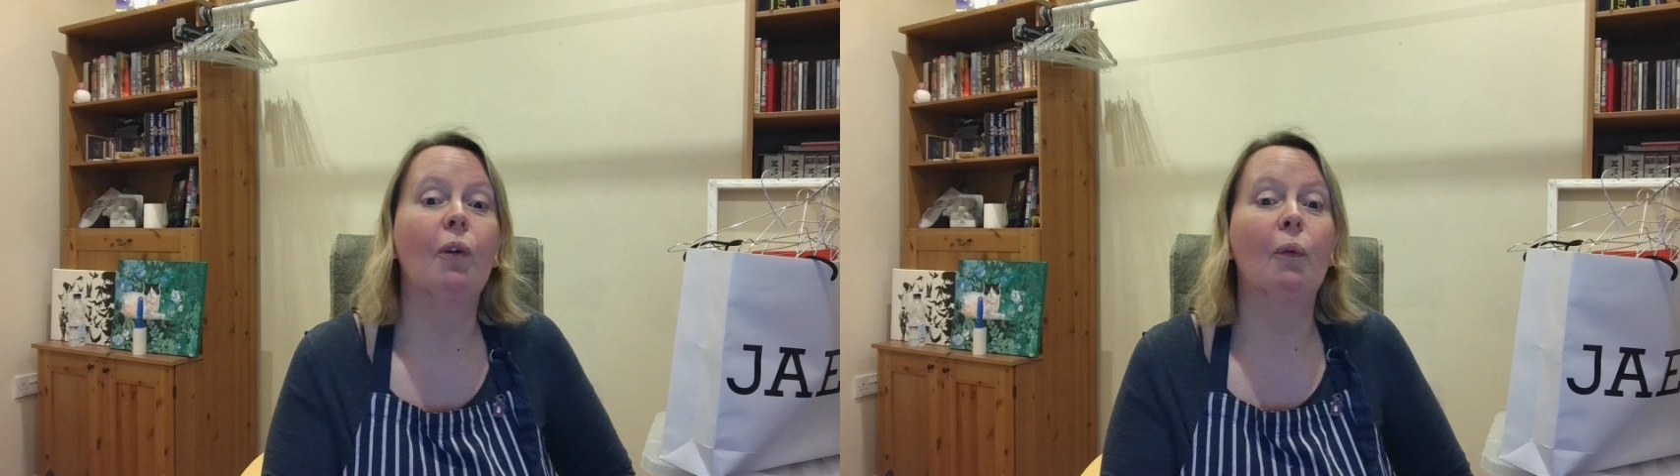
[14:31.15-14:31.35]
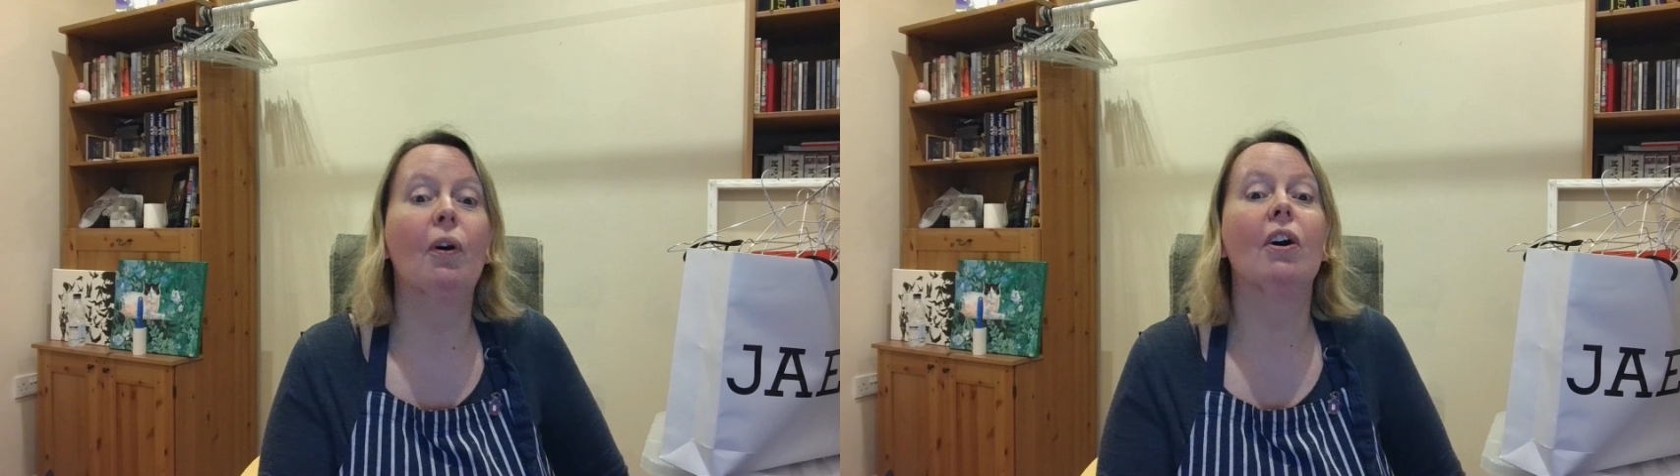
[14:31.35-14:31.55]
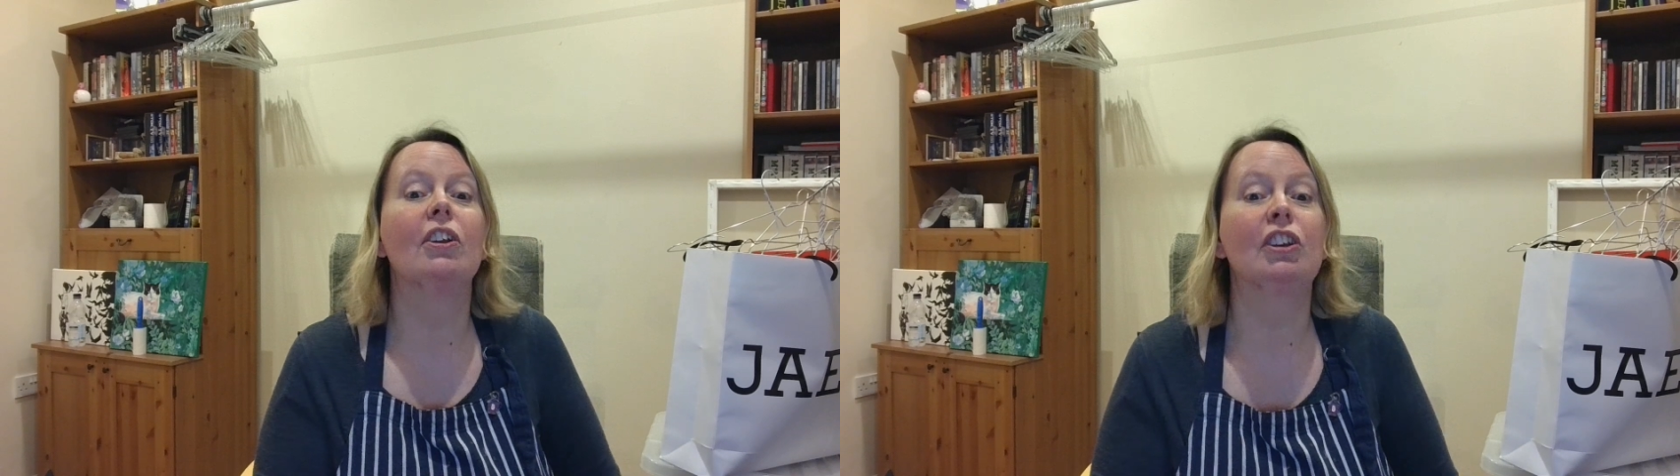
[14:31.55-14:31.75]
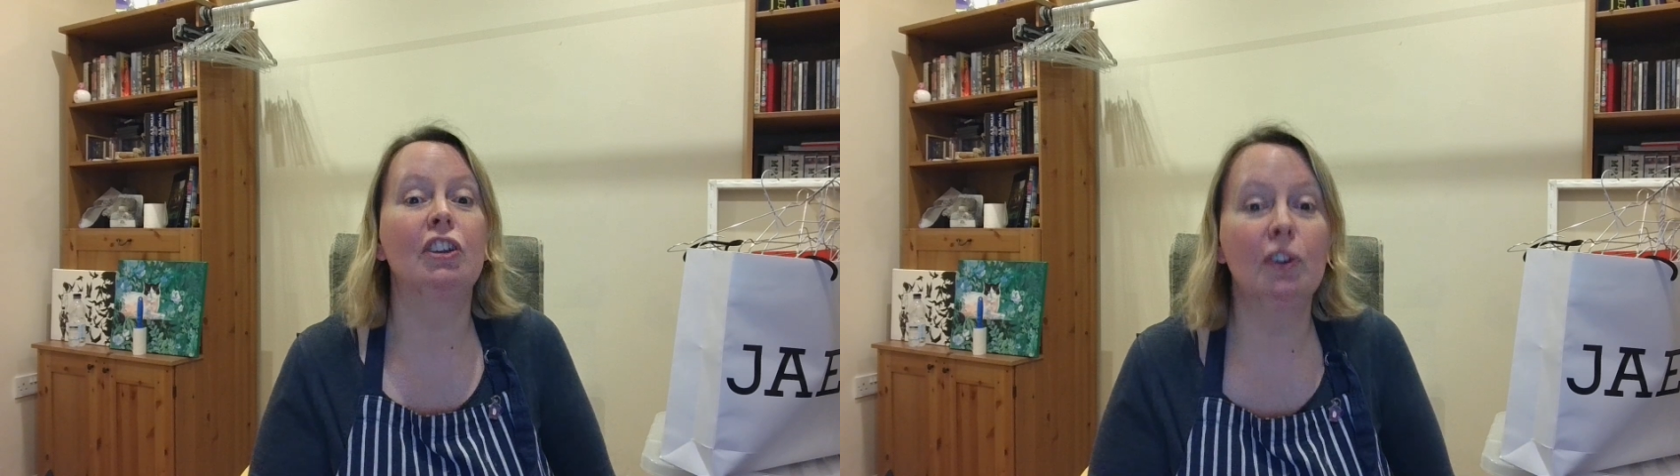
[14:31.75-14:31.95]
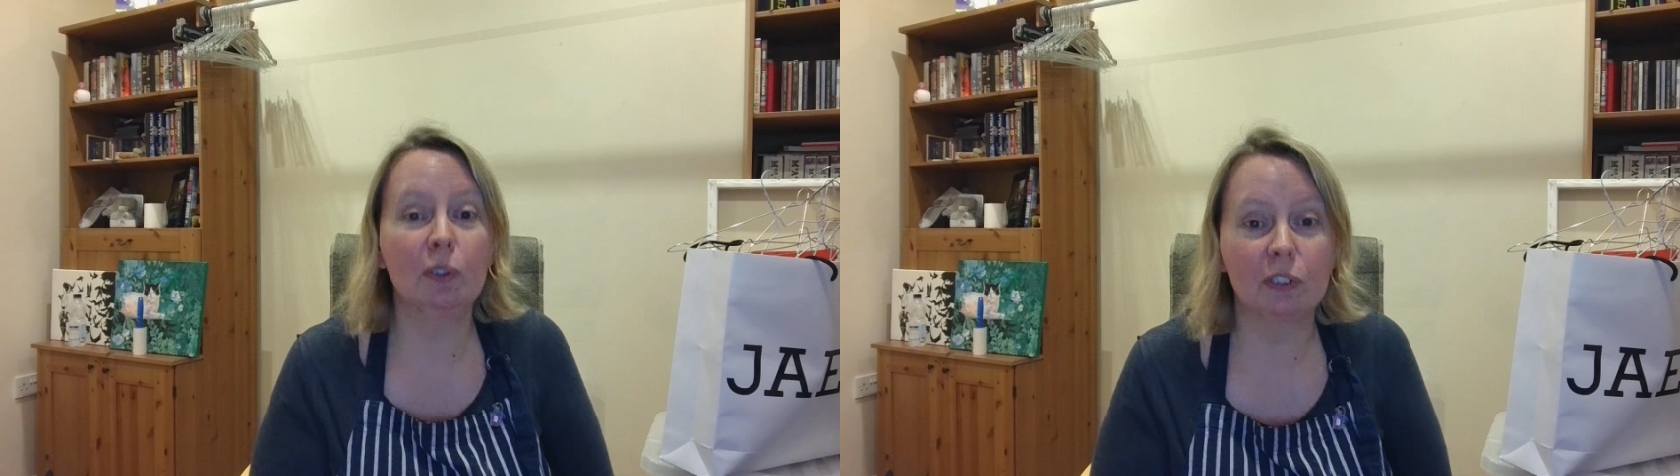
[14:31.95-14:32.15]
what
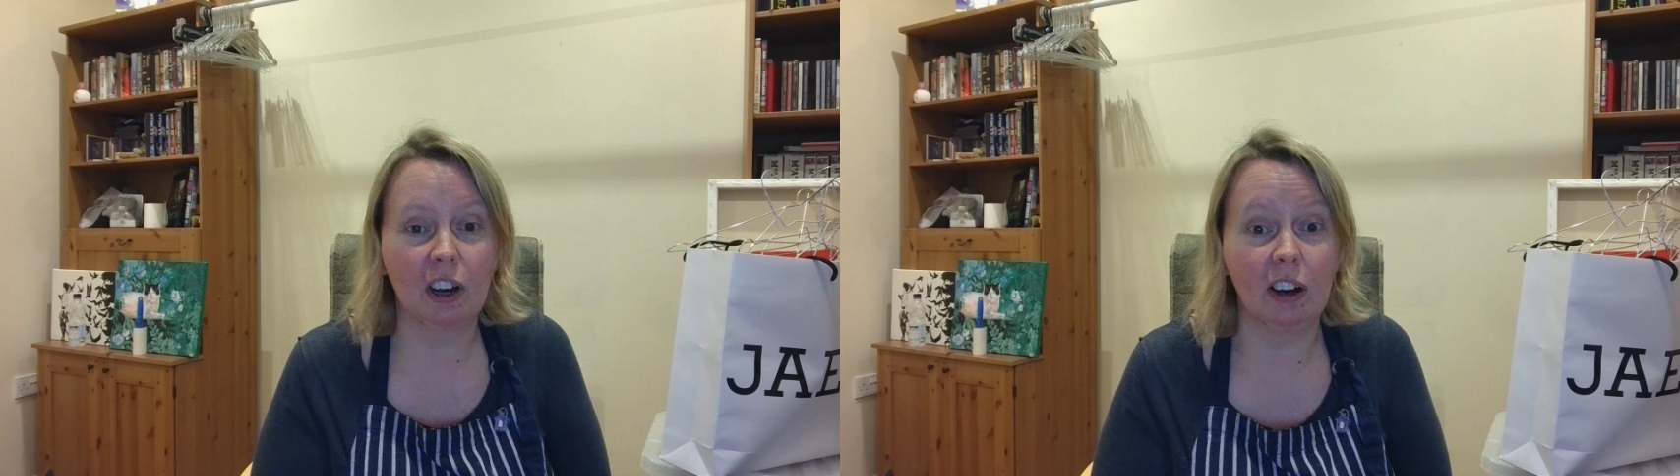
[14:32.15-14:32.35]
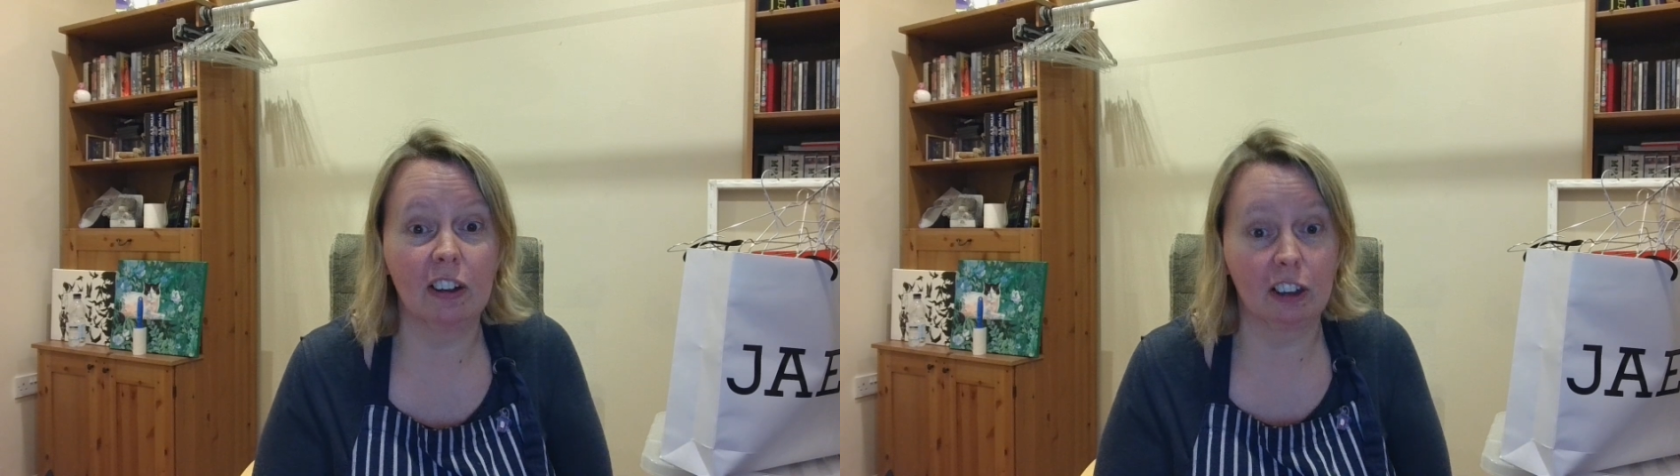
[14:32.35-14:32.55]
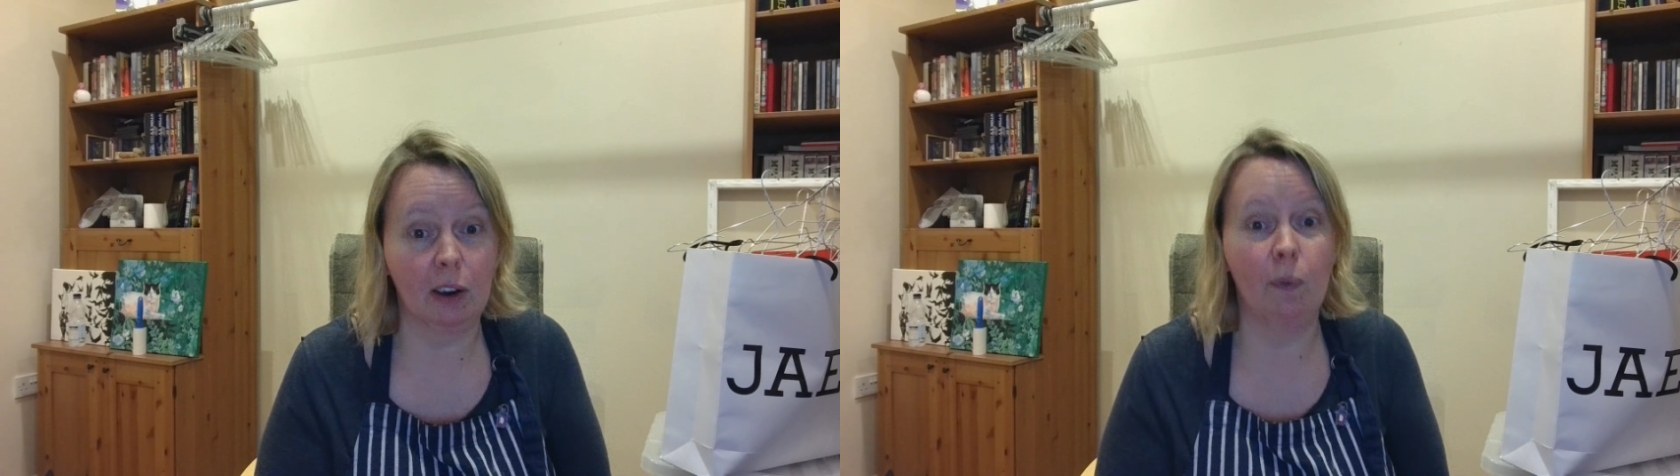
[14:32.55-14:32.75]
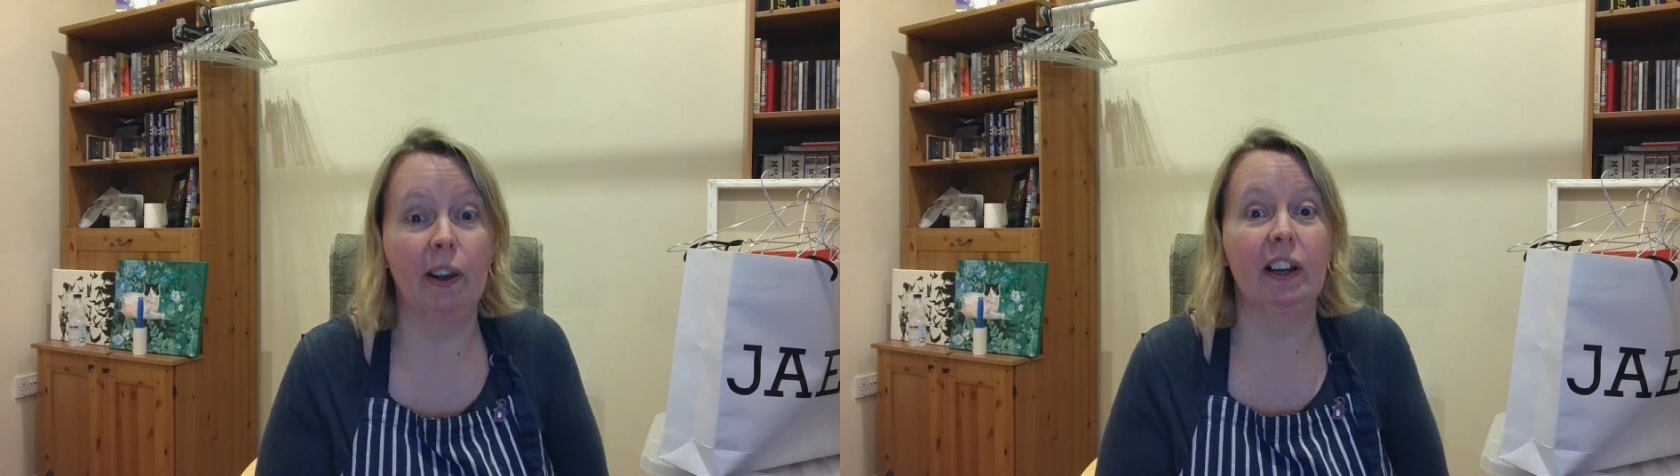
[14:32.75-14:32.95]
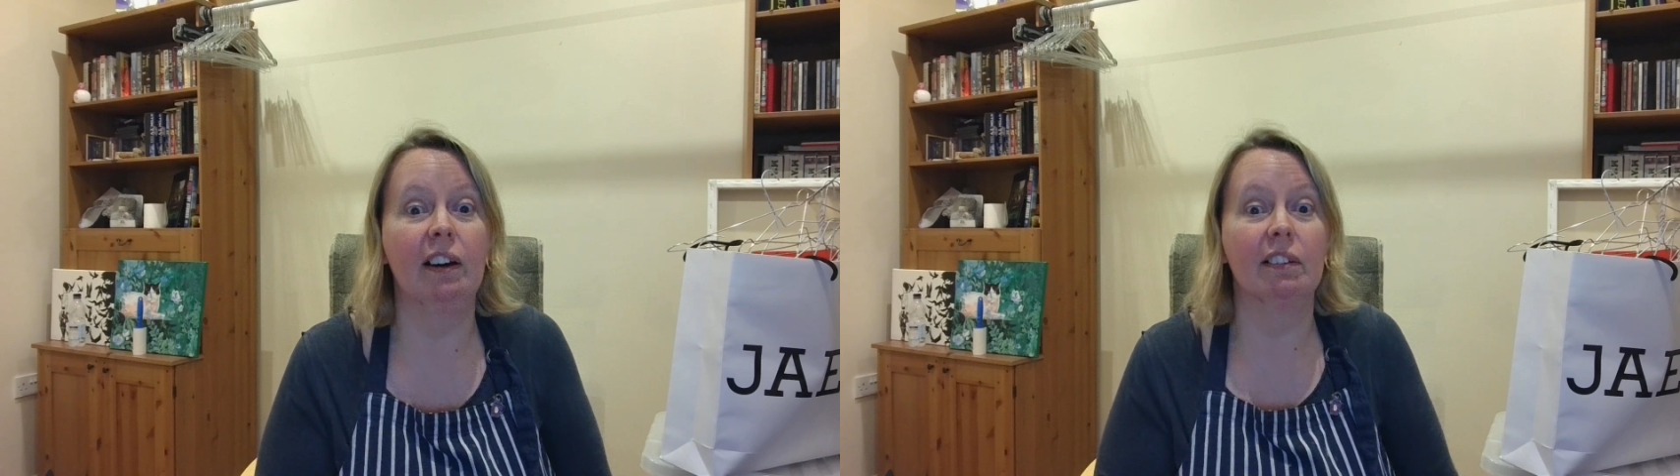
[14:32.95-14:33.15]
you got
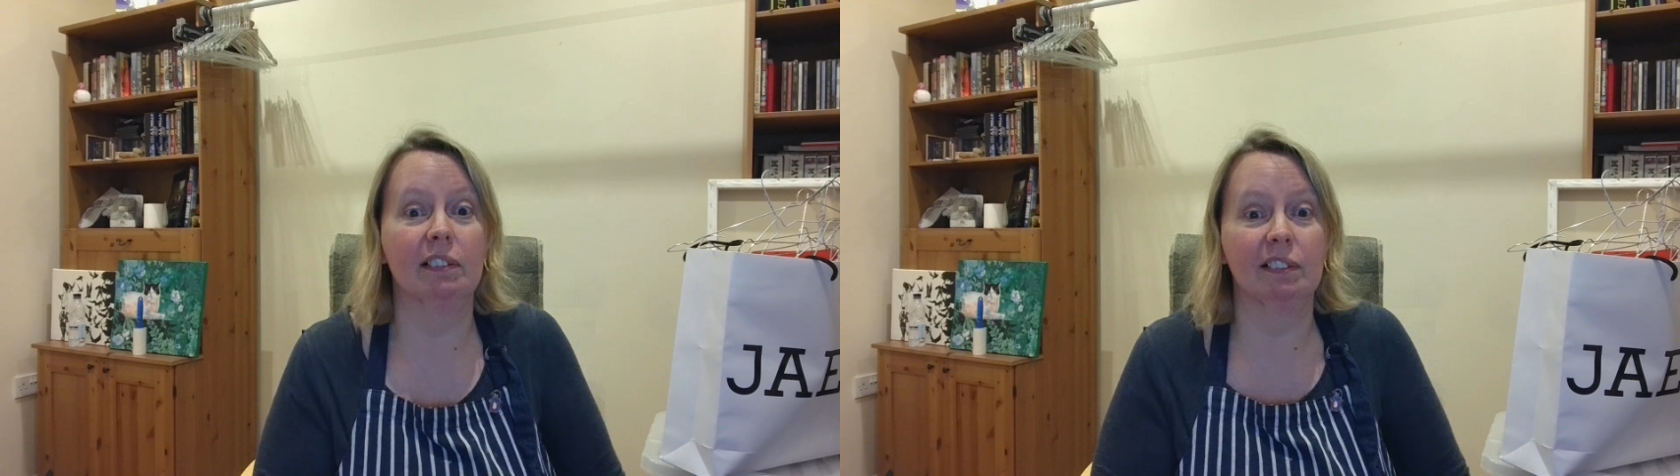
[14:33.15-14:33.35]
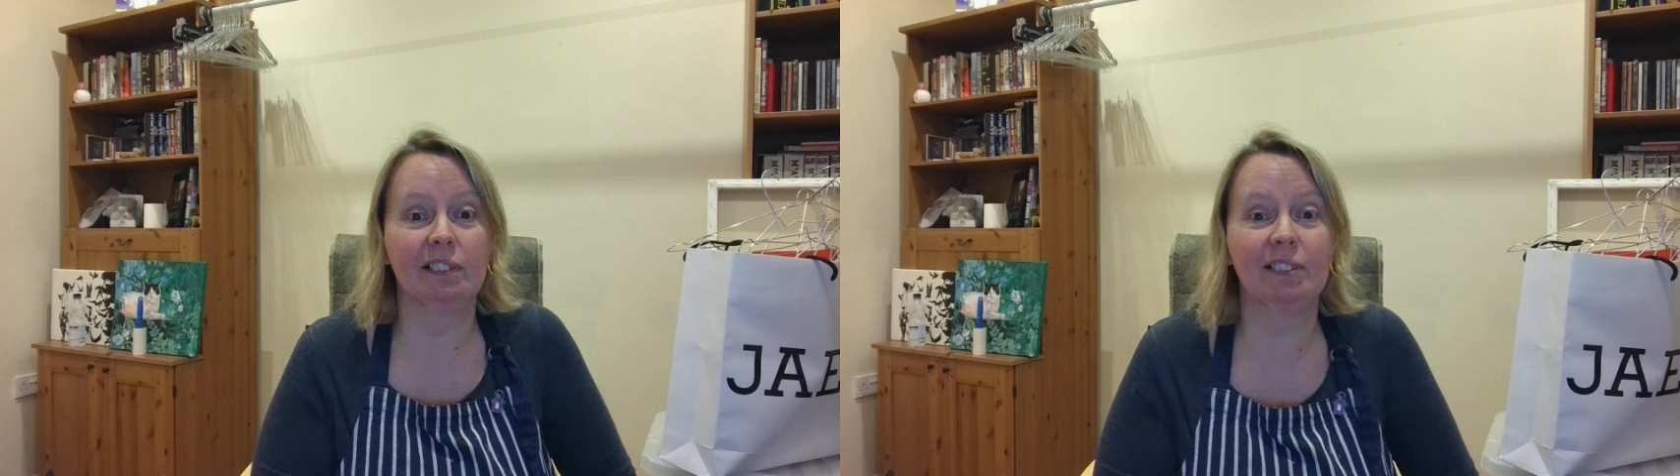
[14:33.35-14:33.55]
going on.